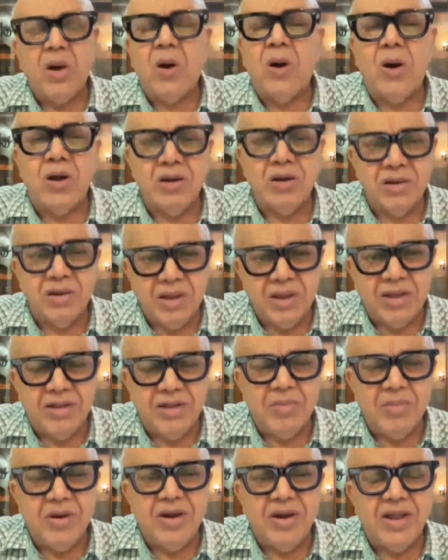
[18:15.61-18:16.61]
or
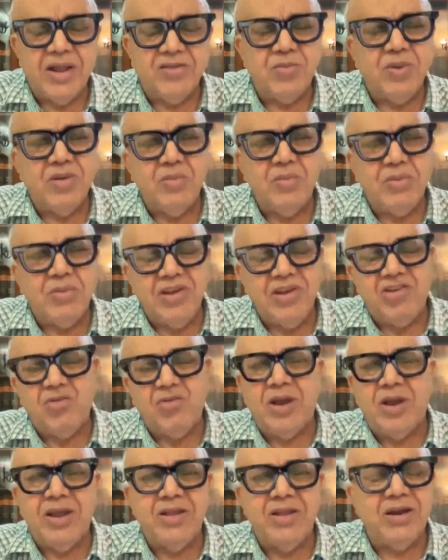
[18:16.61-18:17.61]
agreement has been
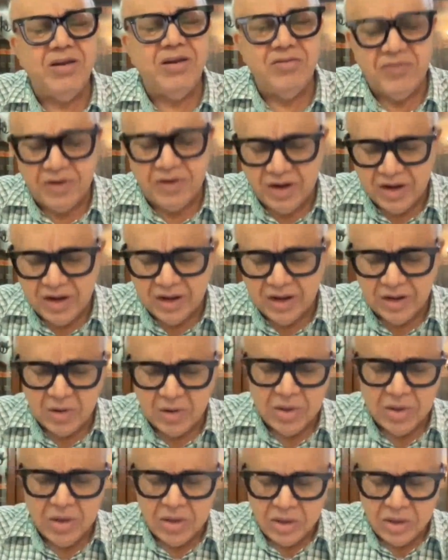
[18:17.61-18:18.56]
breached by the defendant,